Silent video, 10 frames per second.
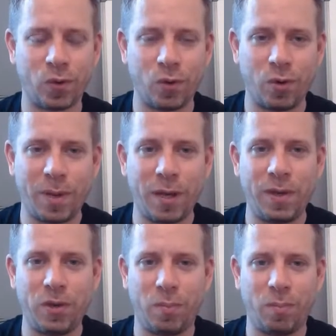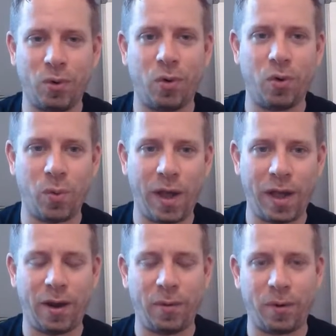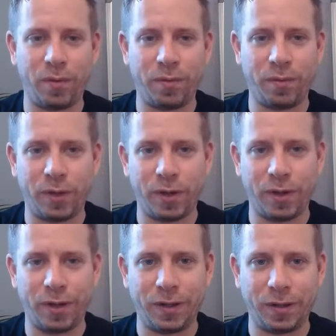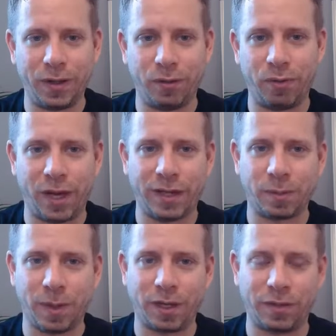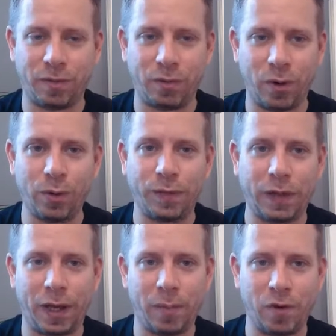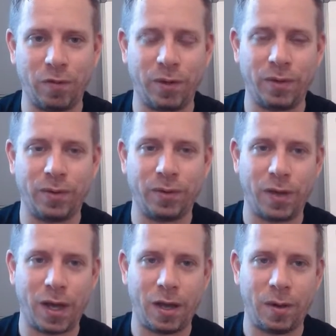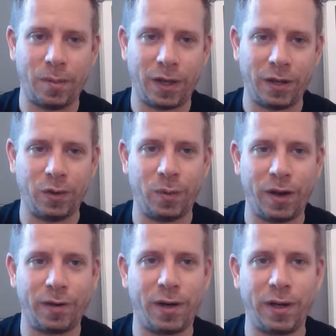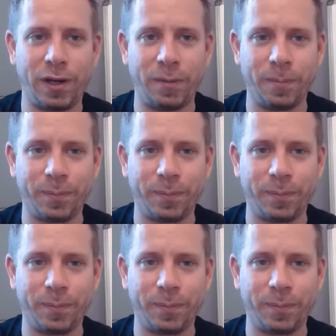Or maybe you're more aware of the different aspects involved in that movement than you were earlier.